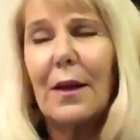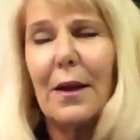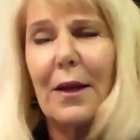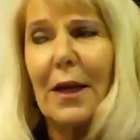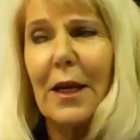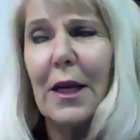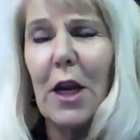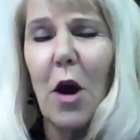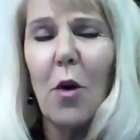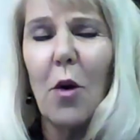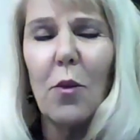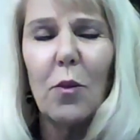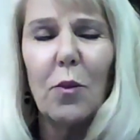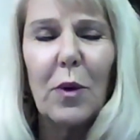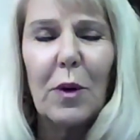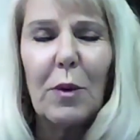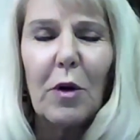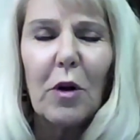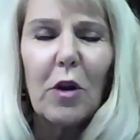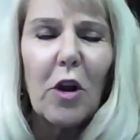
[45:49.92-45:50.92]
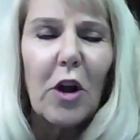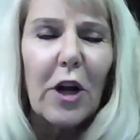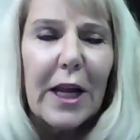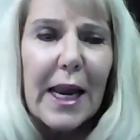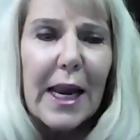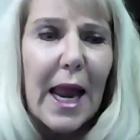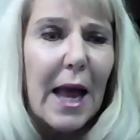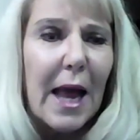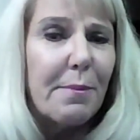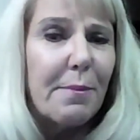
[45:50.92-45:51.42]
you know, we were
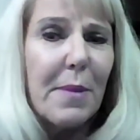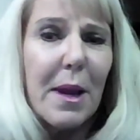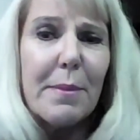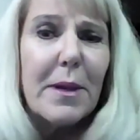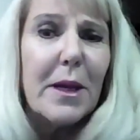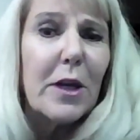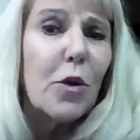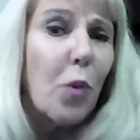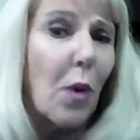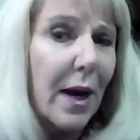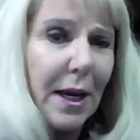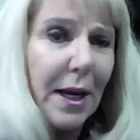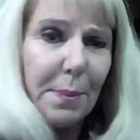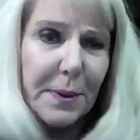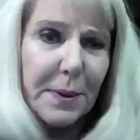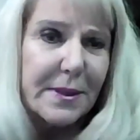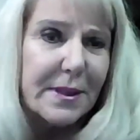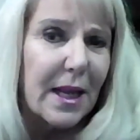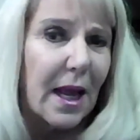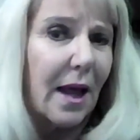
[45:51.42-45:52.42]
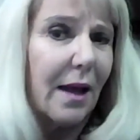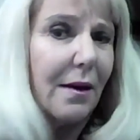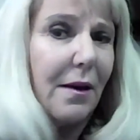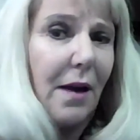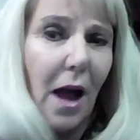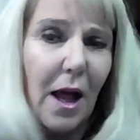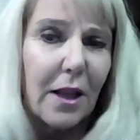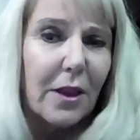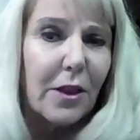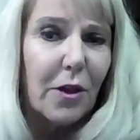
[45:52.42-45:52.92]
looking at maybe 20%,
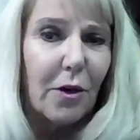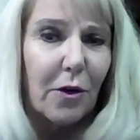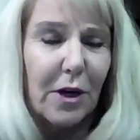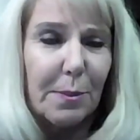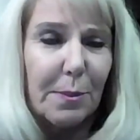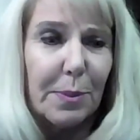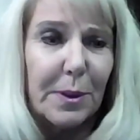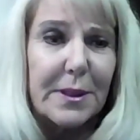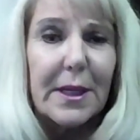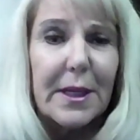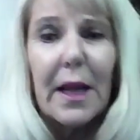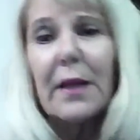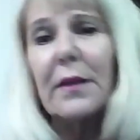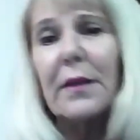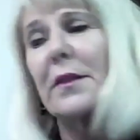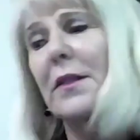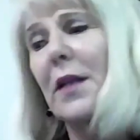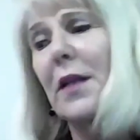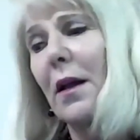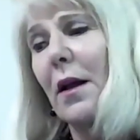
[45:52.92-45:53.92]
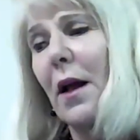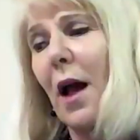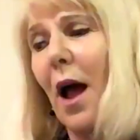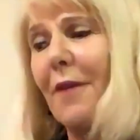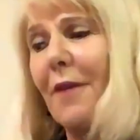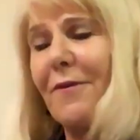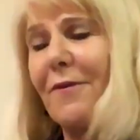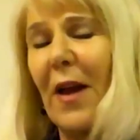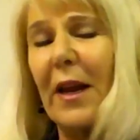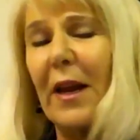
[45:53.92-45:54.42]
not 30%. So
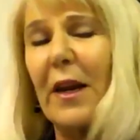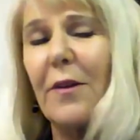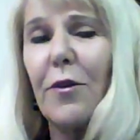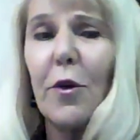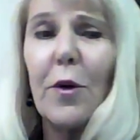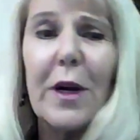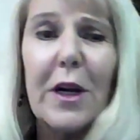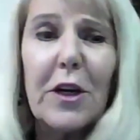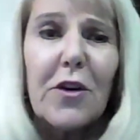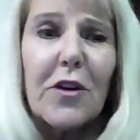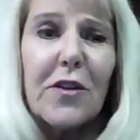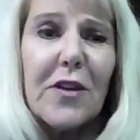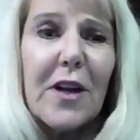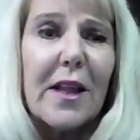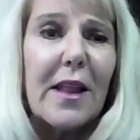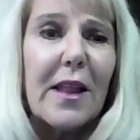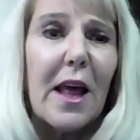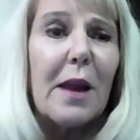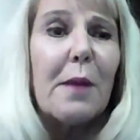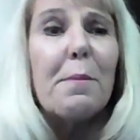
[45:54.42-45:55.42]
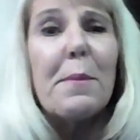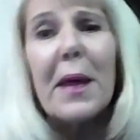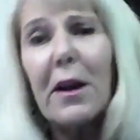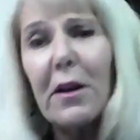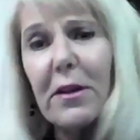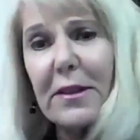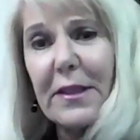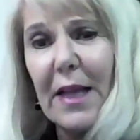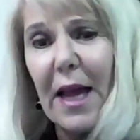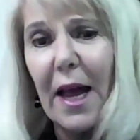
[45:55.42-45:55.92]
I find it very interesting that in
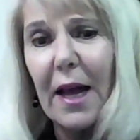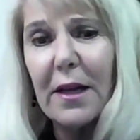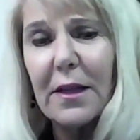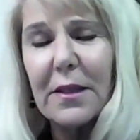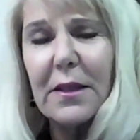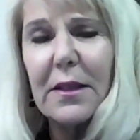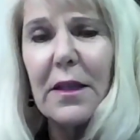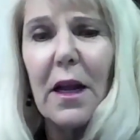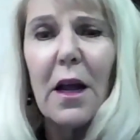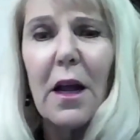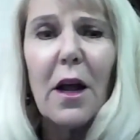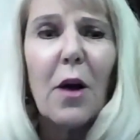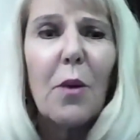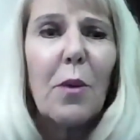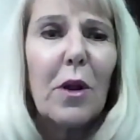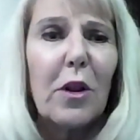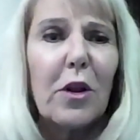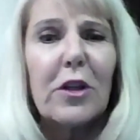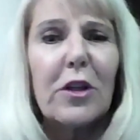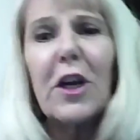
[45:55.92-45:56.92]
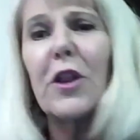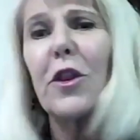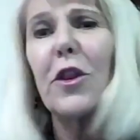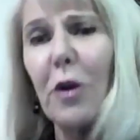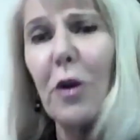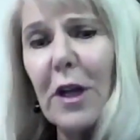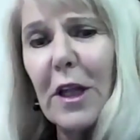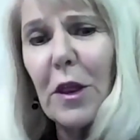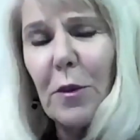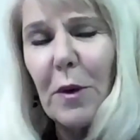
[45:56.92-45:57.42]
Middlesex, we looked at
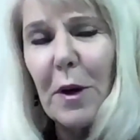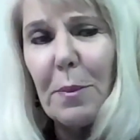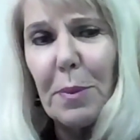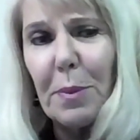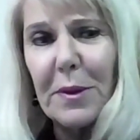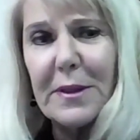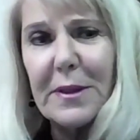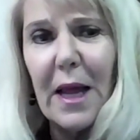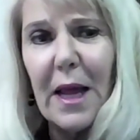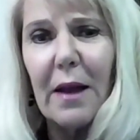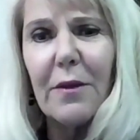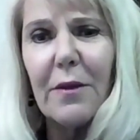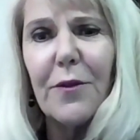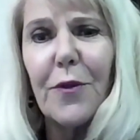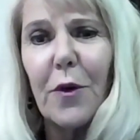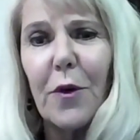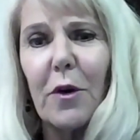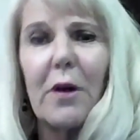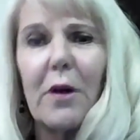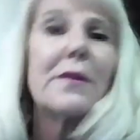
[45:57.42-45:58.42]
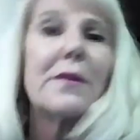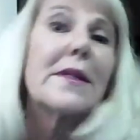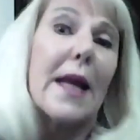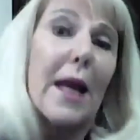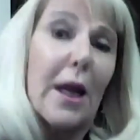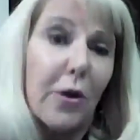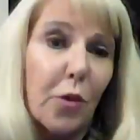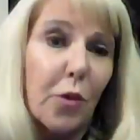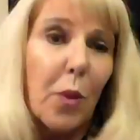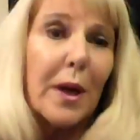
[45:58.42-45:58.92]
33% for, say,
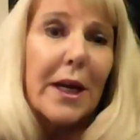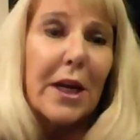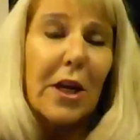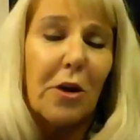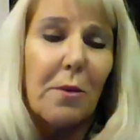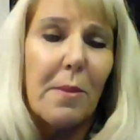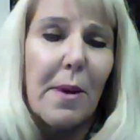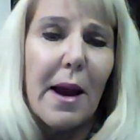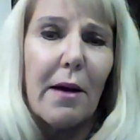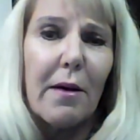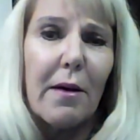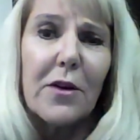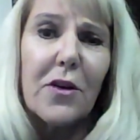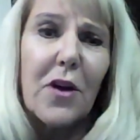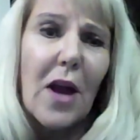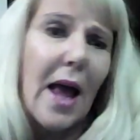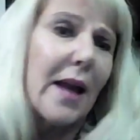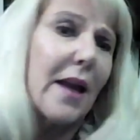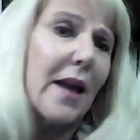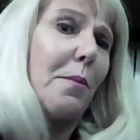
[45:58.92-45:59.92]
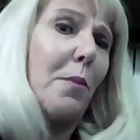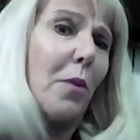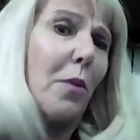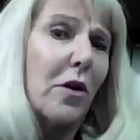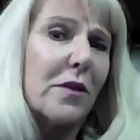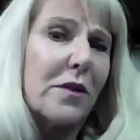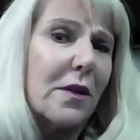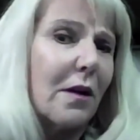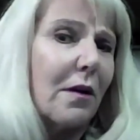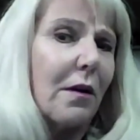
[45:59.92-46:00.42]
a 20-year marriage, and in
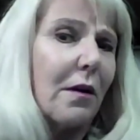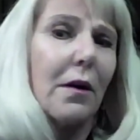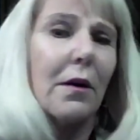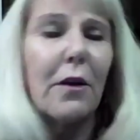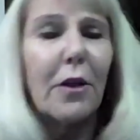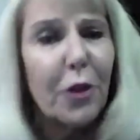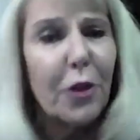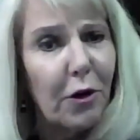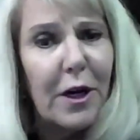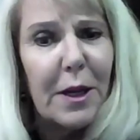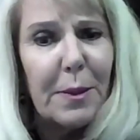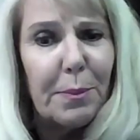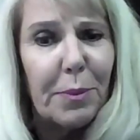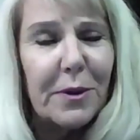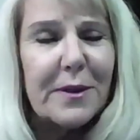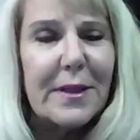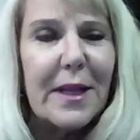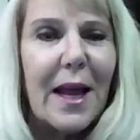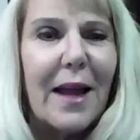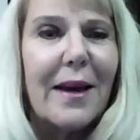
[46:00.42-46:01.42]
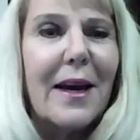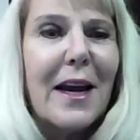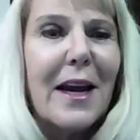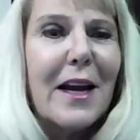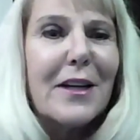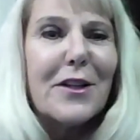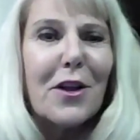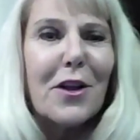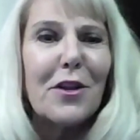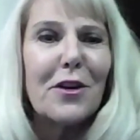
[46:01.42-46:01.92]
Mercer, 30%.
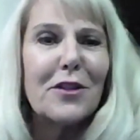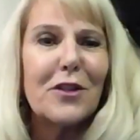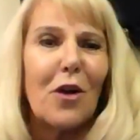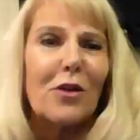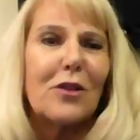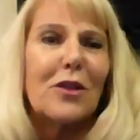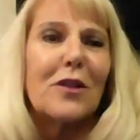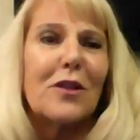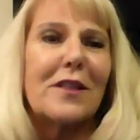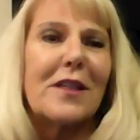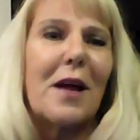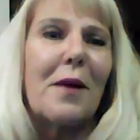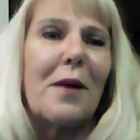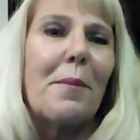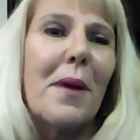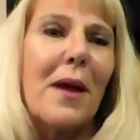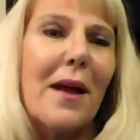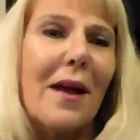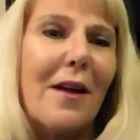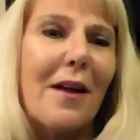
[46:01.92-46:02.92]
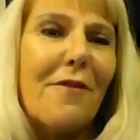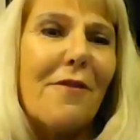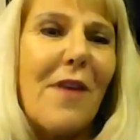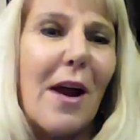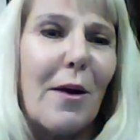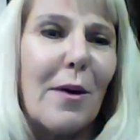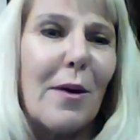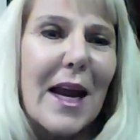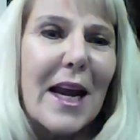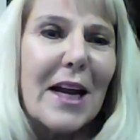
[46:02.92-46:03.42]
So there's also some
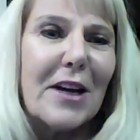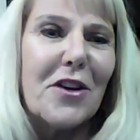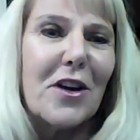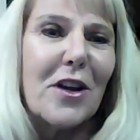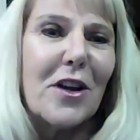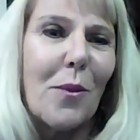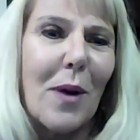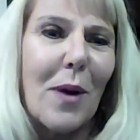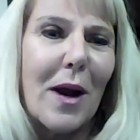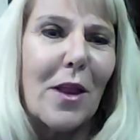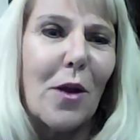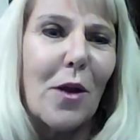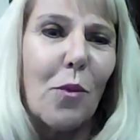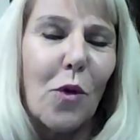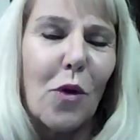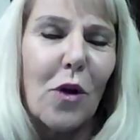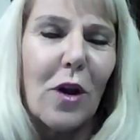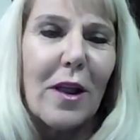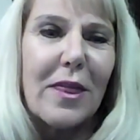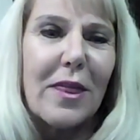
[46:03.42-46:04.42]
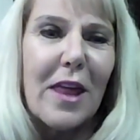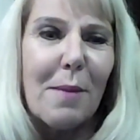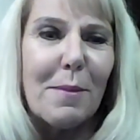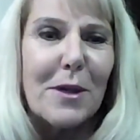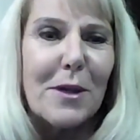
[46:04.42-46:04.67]
variation in the way the rule of thumb